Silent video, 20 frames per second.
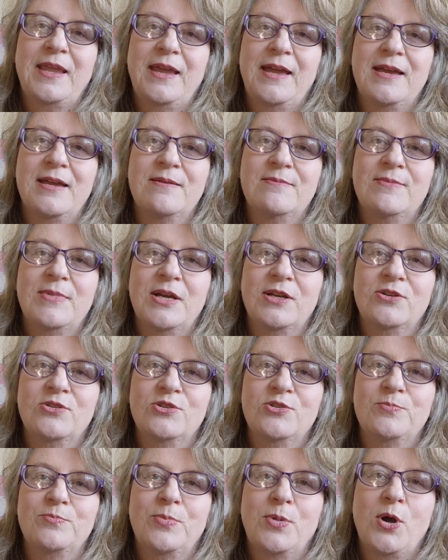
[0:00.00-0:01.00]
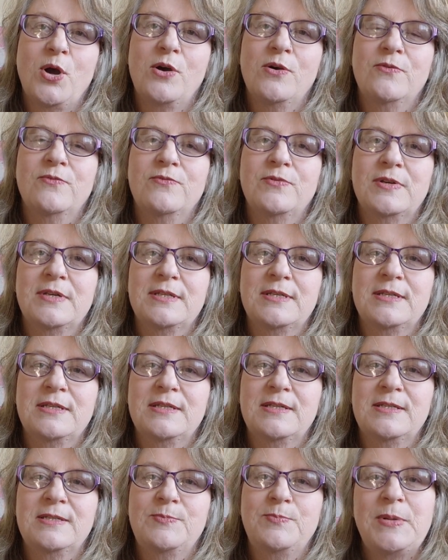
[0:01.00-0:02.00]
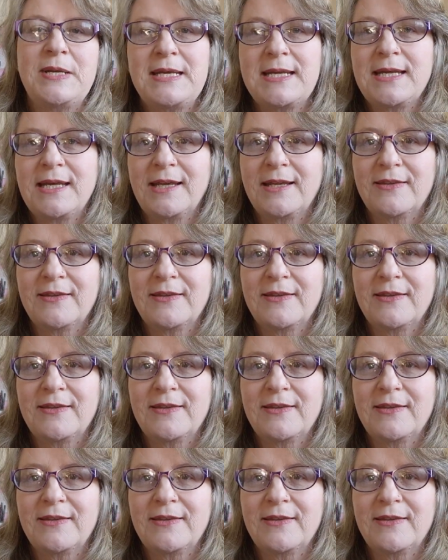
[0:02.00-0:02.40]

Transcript: a group of spinning